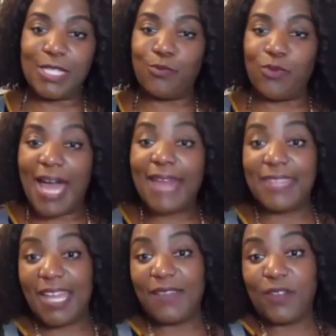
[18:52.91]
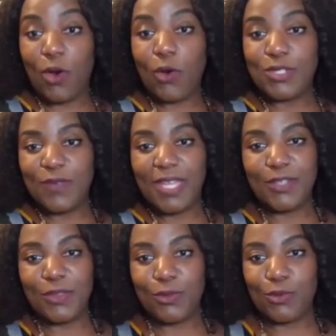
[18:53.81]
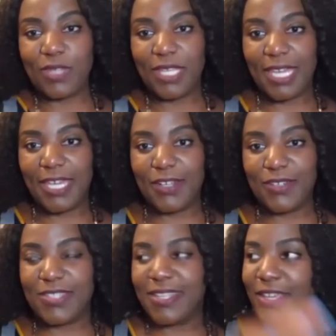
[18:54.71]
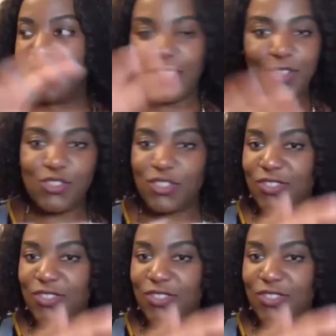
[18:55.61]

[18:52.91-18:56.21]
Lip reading: brand that I've cultivated through the years just